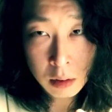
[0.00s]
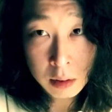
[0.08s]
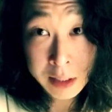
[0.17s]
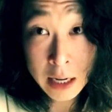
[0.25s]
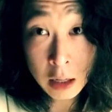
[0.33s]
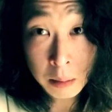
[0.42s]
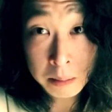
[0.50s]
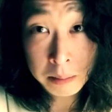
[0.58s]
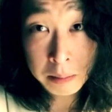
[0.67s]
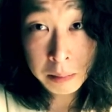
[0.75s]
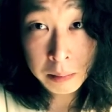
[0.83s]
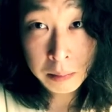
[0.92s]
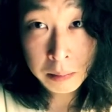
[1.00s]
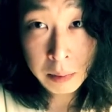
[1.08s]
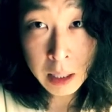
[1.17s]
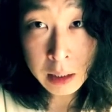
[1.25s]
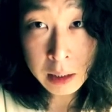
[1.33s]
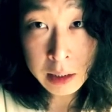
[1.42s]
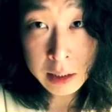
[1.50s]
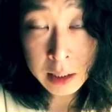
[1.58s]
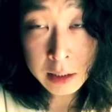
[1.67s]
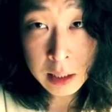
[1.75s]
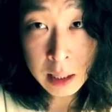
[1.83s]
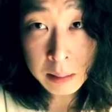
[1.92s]
setup and
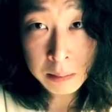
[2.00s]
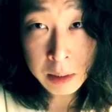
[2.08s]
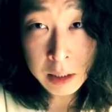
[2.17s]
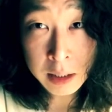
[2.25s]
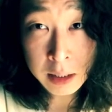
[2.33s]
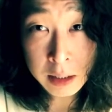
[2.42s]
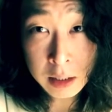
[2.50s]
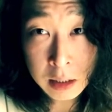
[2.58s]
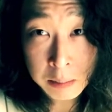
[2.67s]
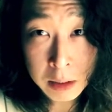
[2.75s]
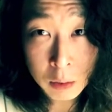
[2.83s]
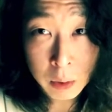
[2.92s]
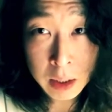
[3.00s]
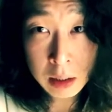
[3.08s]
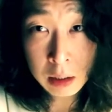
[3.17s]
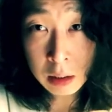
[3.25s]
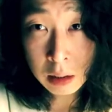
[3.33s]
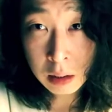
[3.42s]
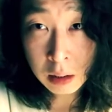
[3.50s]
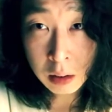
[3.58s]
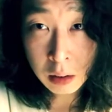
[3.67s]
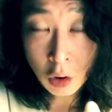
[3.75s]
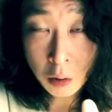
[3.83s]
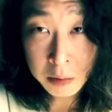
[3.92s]
exact same distances between
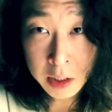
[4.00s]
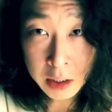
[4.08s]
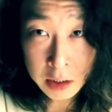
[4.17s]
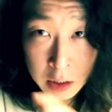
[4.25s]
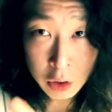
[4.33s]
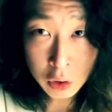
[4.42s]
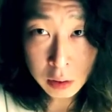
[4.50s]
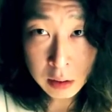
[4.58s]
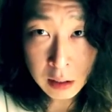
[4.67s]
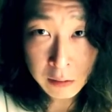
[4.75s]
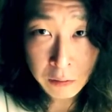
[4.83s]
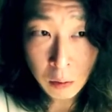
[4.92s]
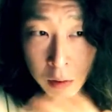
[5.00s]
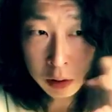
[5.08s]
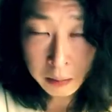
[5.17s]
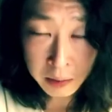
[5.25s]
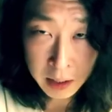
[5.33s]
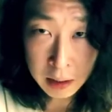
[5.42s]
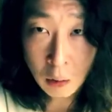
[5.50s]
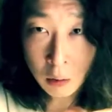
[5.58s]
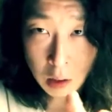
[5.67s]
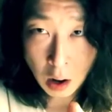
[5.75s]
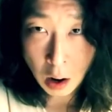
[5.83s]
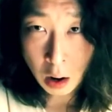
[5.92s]
objects in yourself or something, or
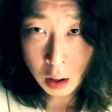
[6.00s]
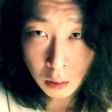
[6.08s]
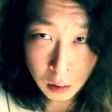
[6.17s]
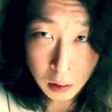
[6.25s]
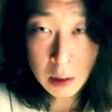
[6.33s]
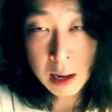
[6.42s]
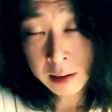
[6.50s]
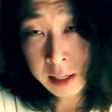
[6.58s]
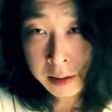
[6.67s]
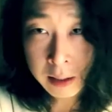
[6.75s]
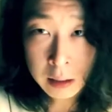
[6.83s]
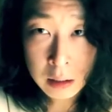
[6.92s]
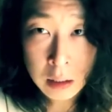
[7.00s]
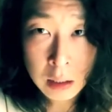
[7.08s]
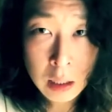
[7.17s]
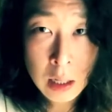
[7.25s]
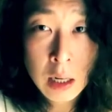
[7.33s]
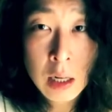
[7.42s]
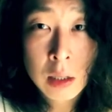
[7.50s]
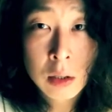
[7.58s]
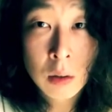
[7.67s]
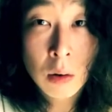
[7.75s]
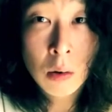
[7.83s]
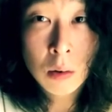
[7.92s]
car or anything.
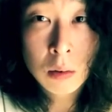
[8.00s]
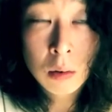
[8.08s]
So